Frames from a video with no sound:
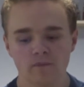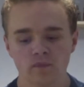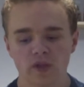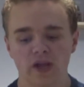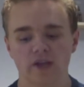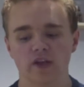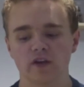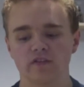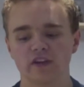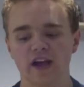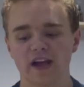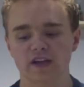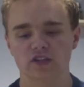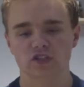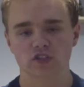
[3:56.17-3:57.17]
Another
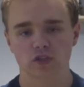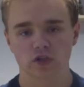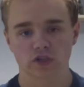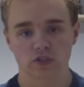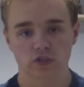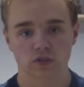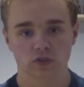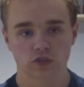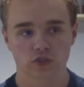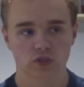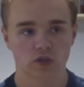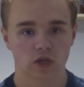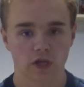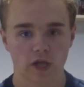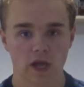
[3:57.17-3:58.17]
exercise should
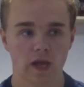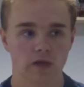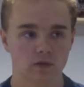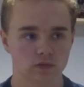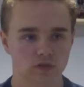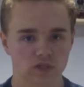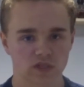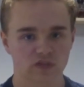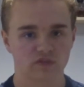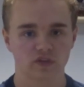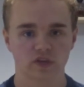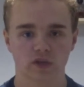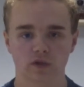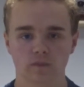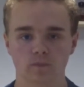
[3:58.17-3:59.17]
I add on to this
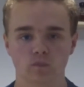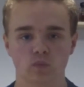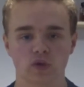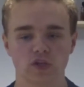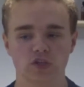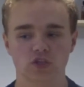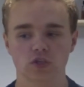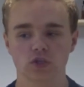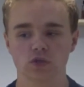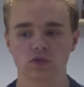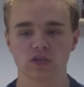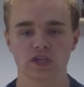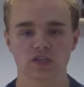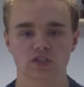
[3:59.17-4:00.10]
video, which you need